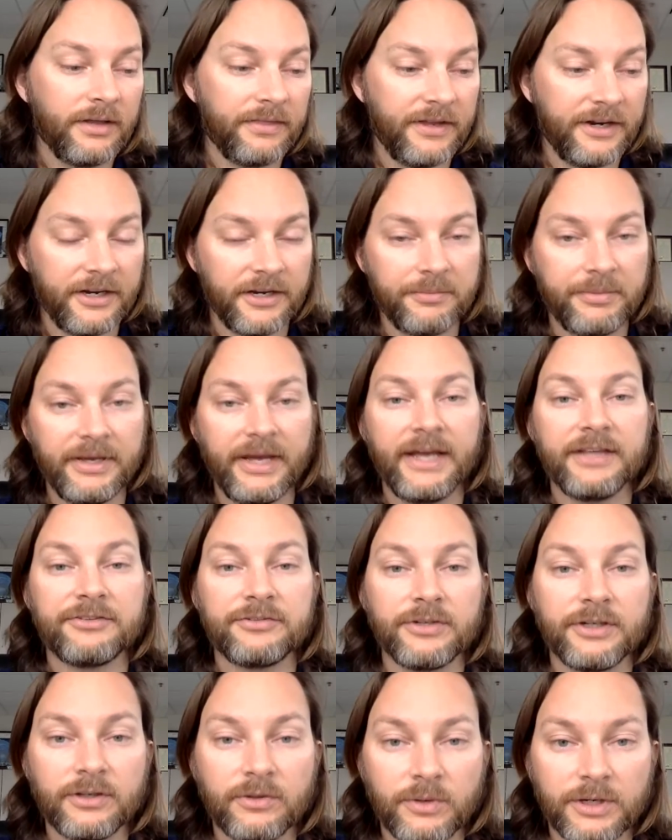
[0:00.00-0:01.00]
They need to be
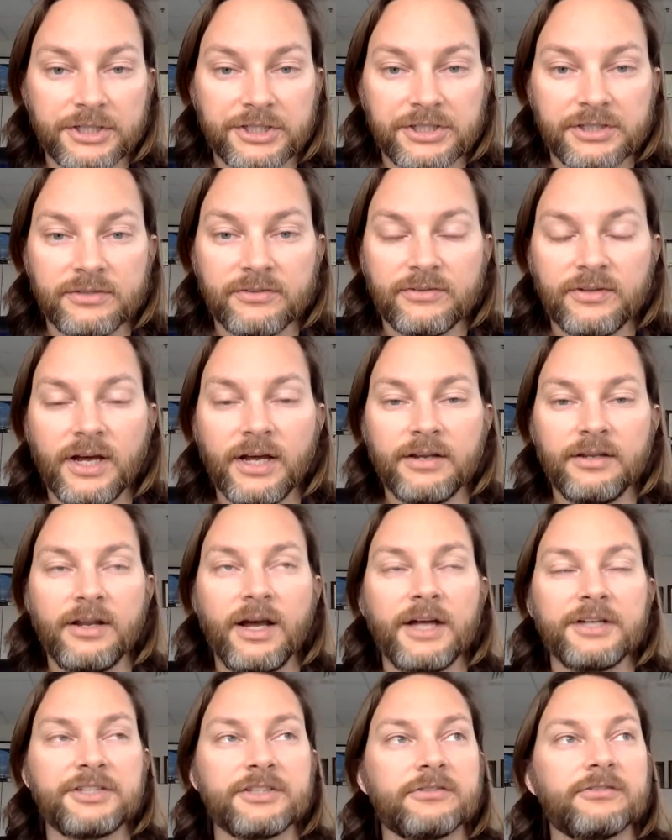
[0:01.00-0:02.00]
answering questions,
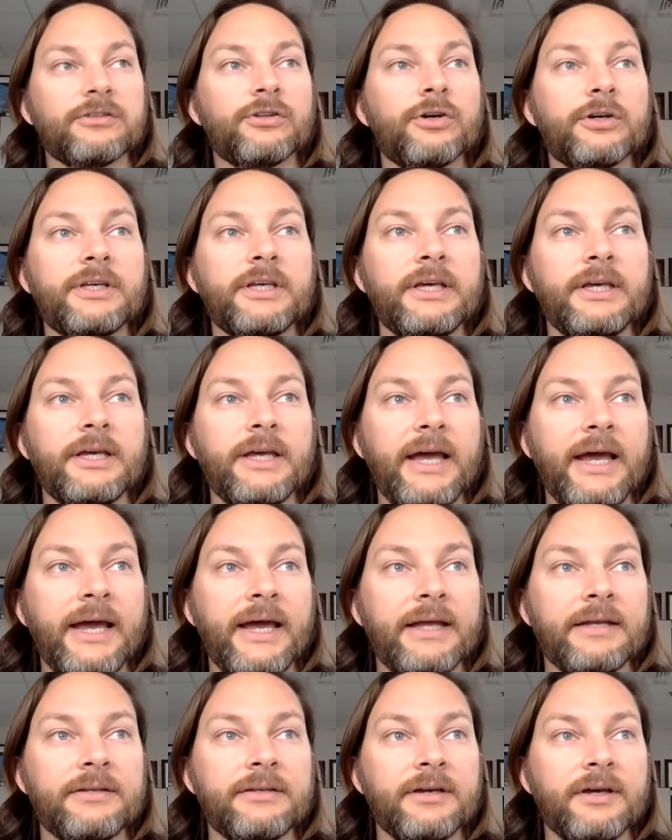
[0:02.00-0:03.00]
not just looking
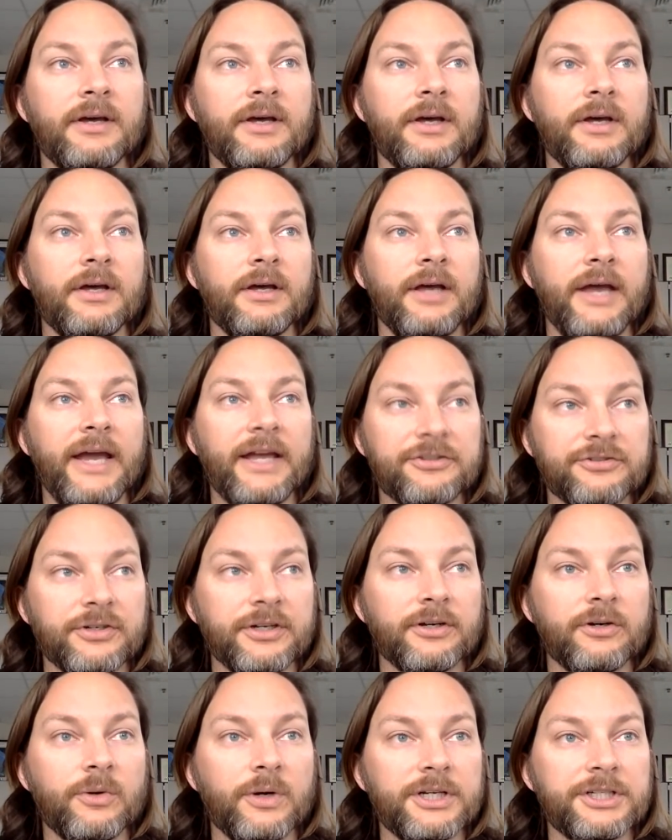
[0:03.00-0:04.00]
at
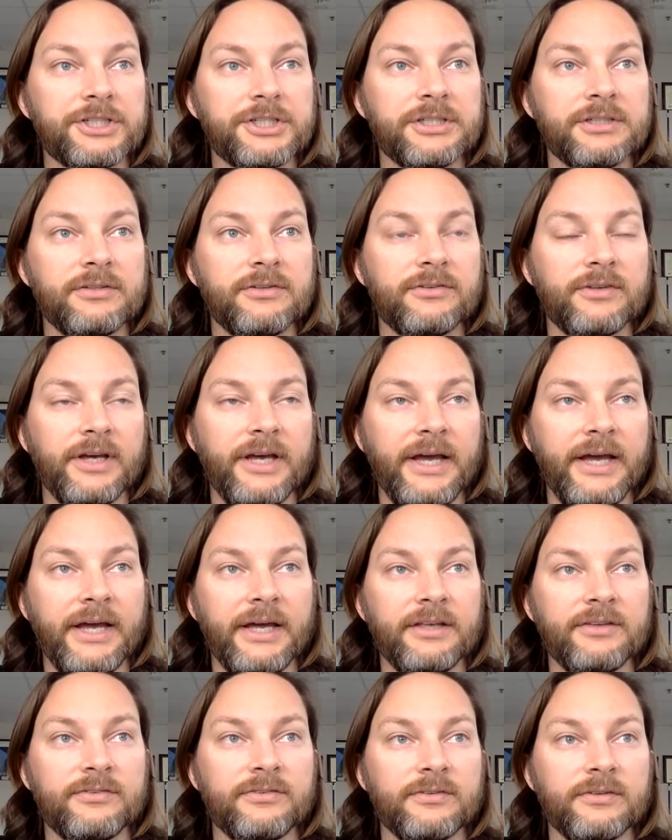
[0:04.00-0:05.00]
answering questions
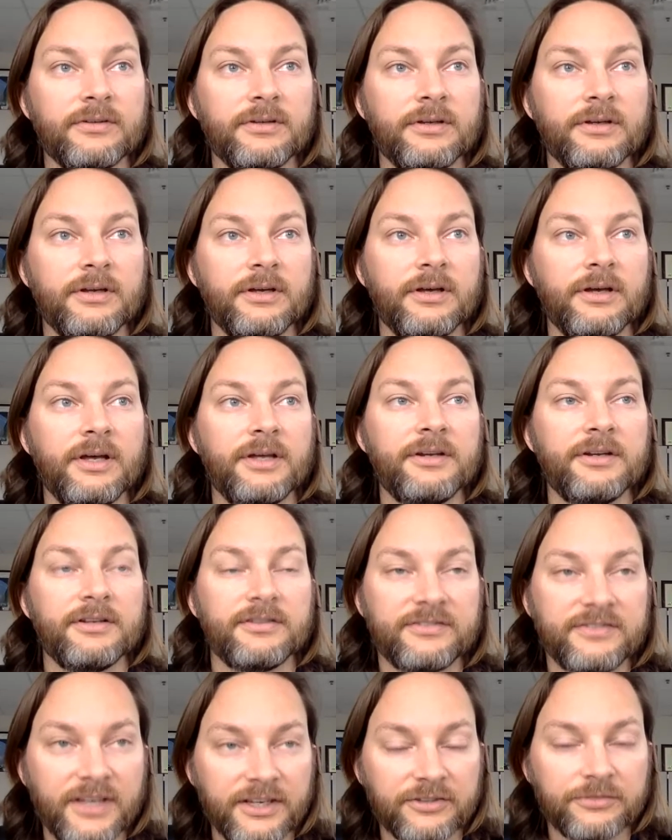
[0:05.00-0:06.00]
as an
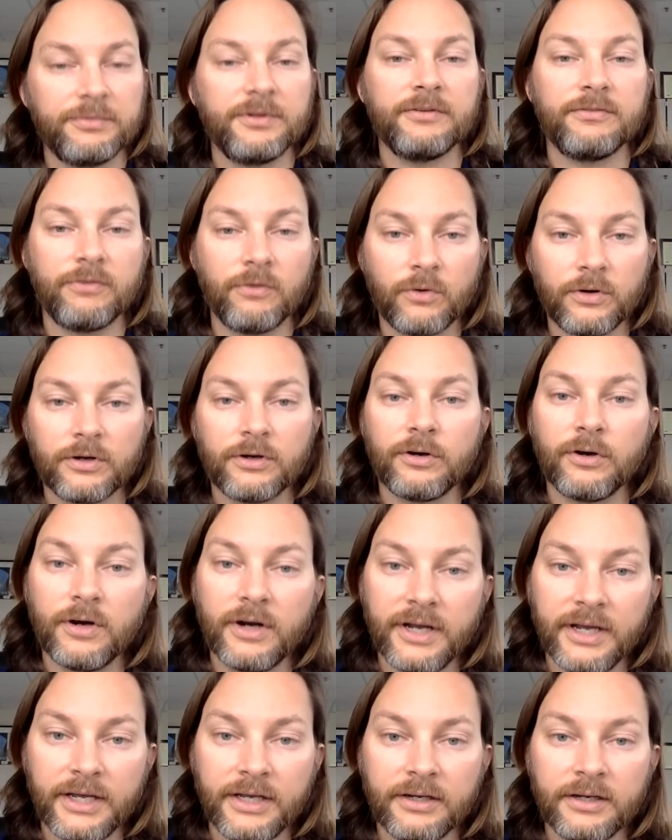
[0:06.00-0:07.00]
assessment for a
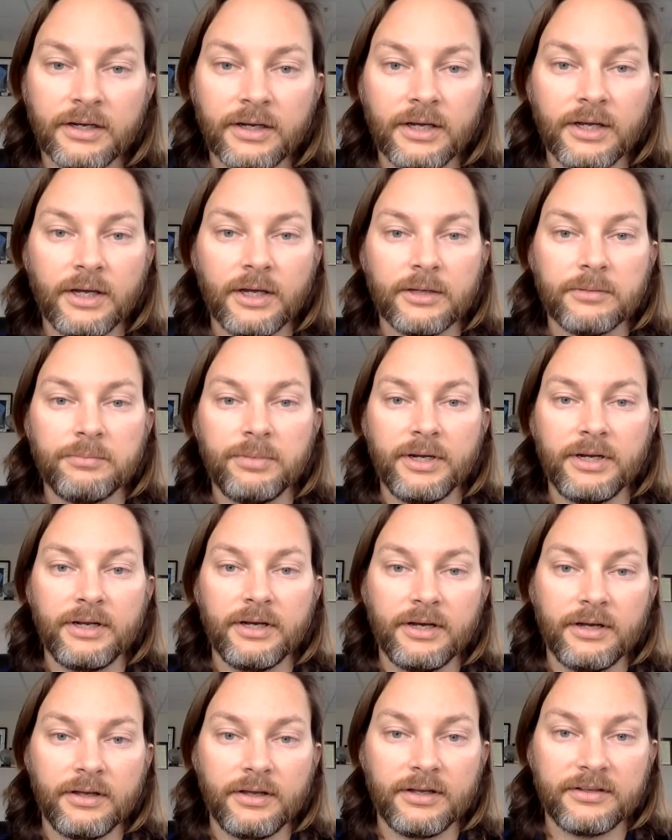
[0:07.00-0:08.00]
grade,
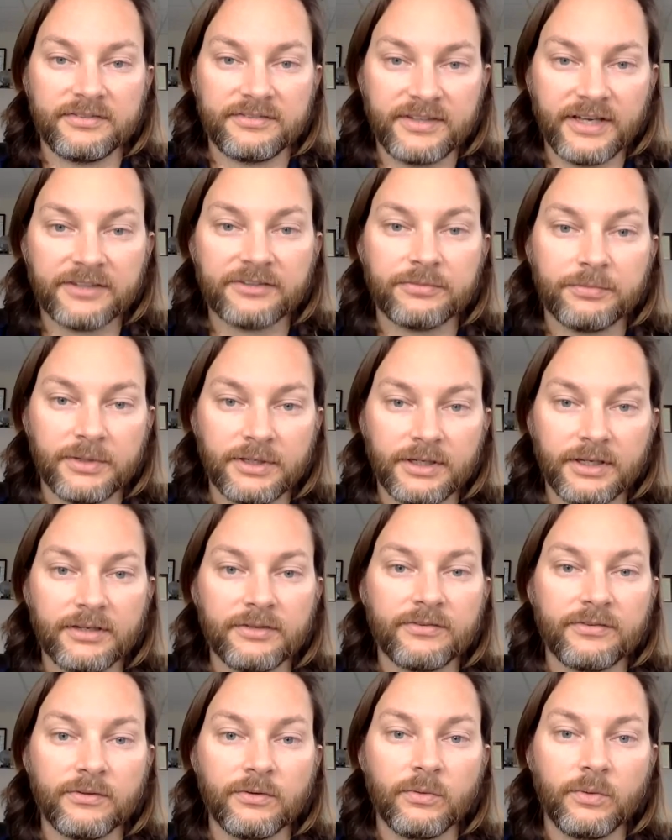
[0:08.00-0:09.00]
but assessment
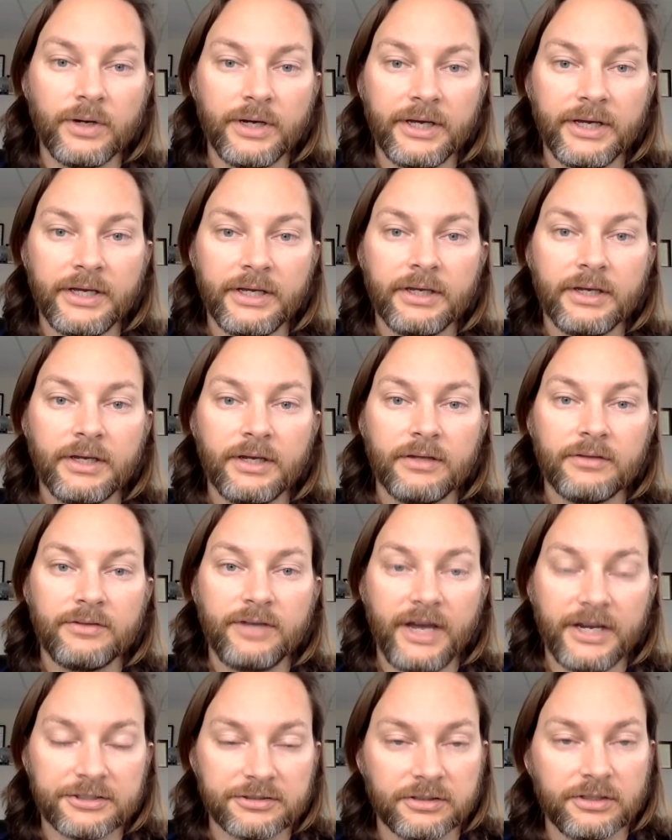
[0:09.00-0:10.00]
is the way
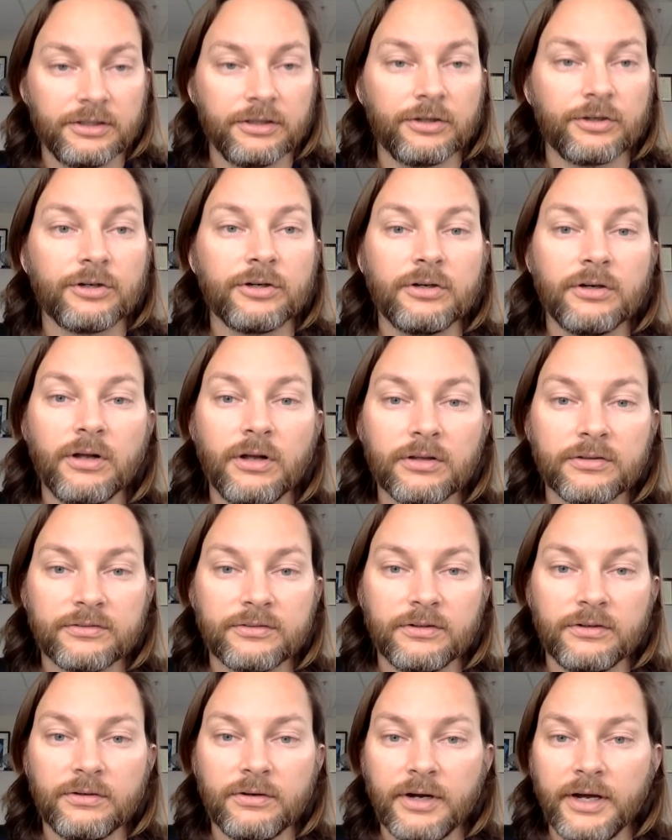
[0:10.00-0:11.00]
to actually learn
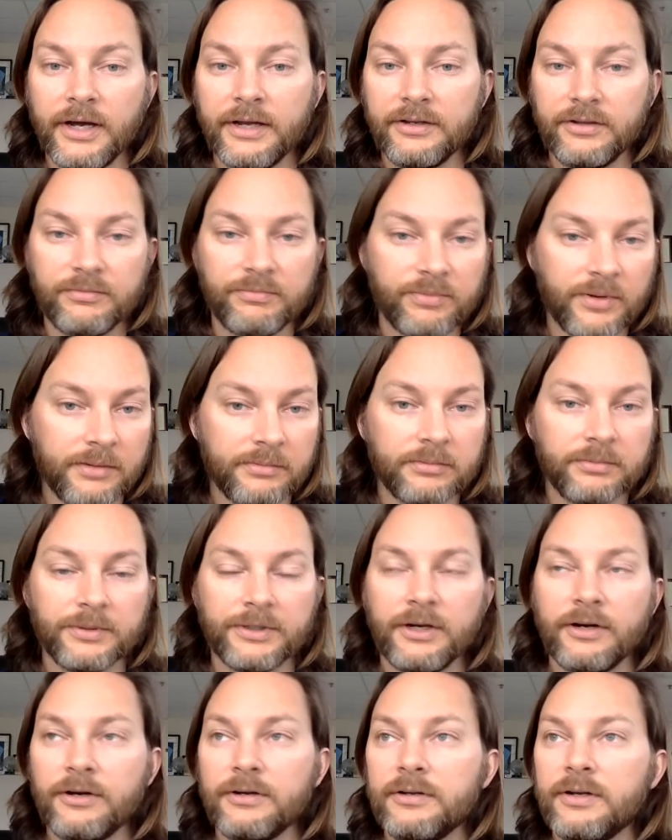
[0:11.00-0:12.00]
also, right? And you've
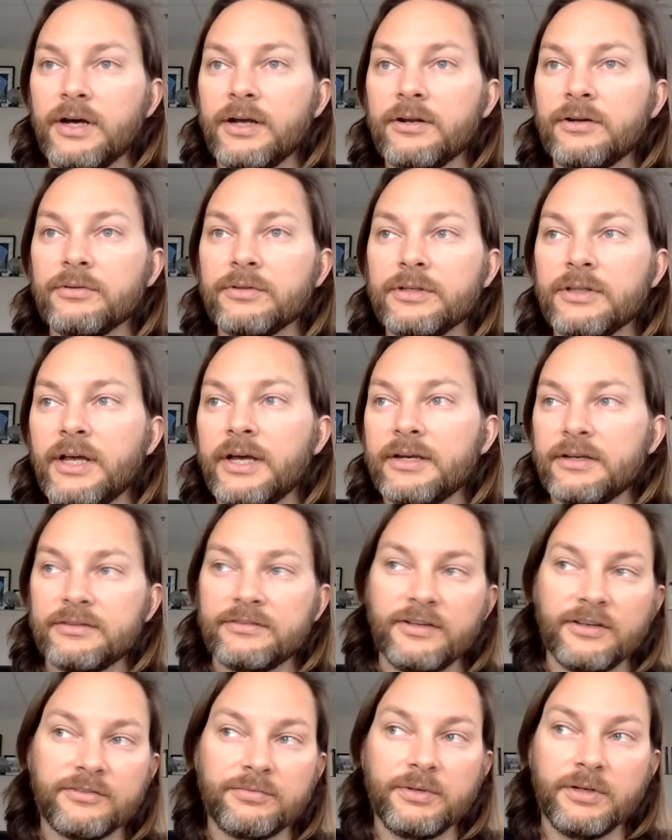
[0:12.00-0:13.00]
probably heard not only like
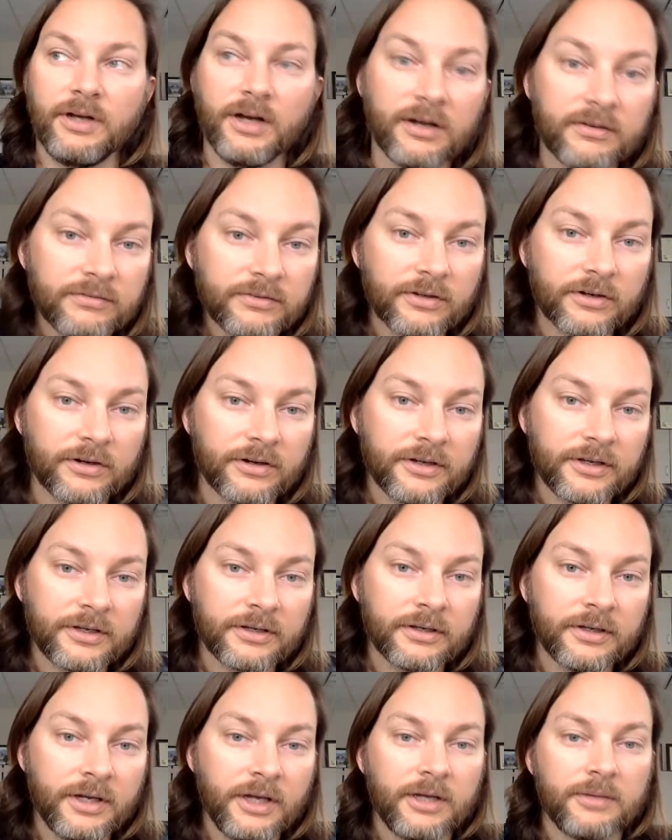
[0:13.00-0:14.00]
assessment of
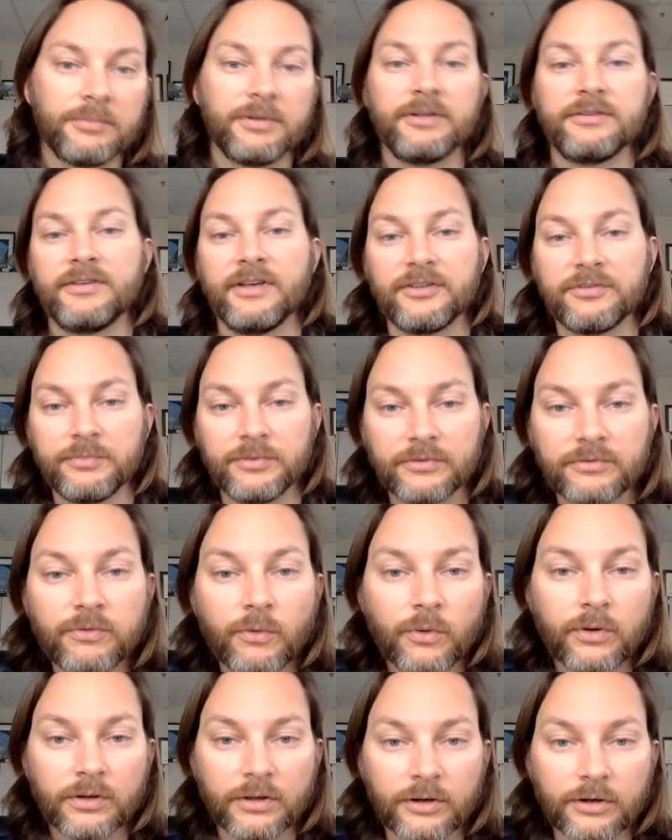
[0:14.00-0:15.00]
learning, but assessment
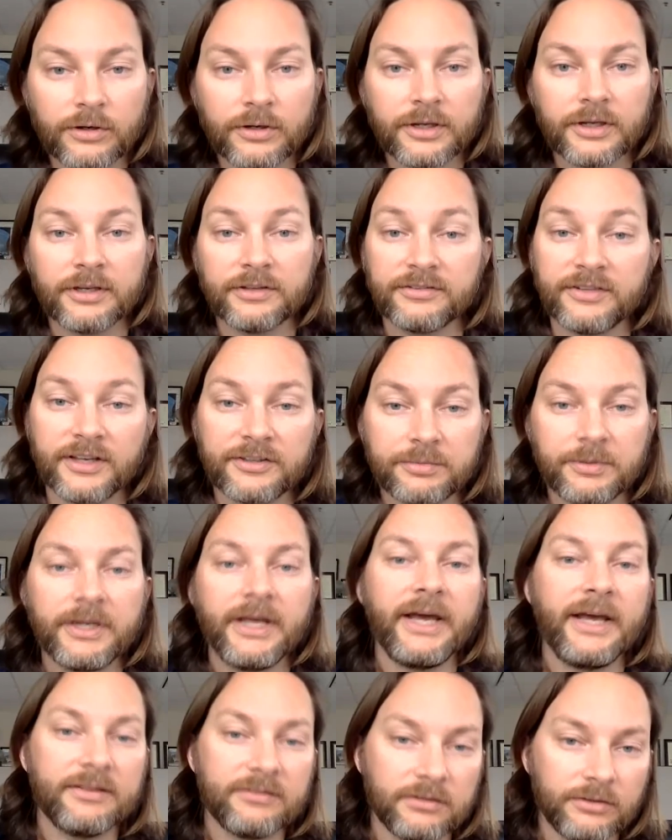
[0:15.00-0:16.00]
for learning,
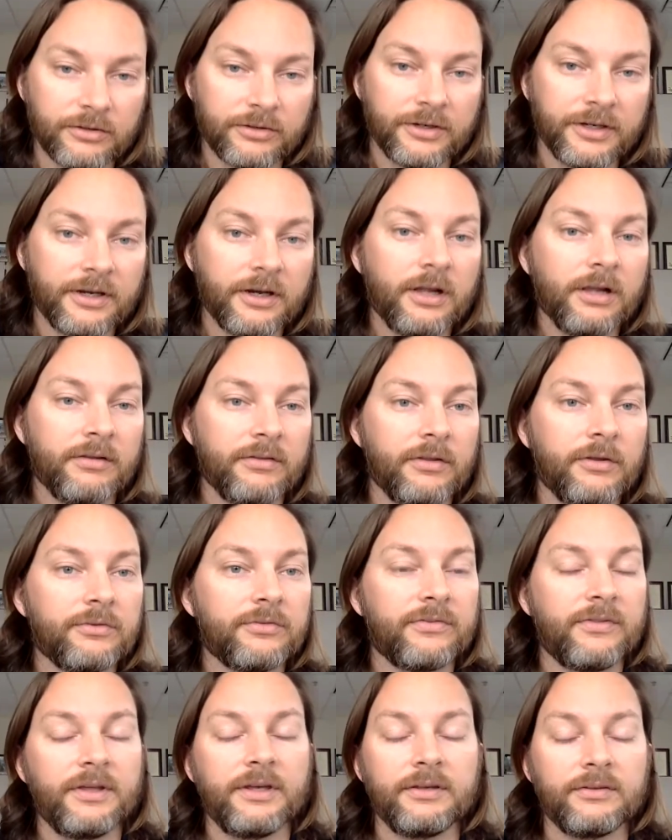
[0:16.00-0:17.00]
assessment as learning, all of
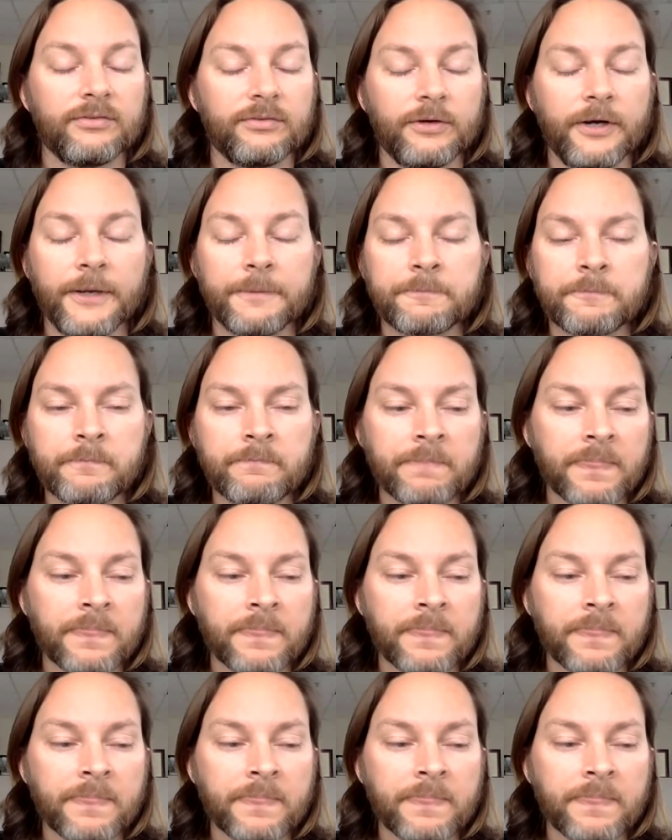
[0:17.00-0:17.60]
those things, right?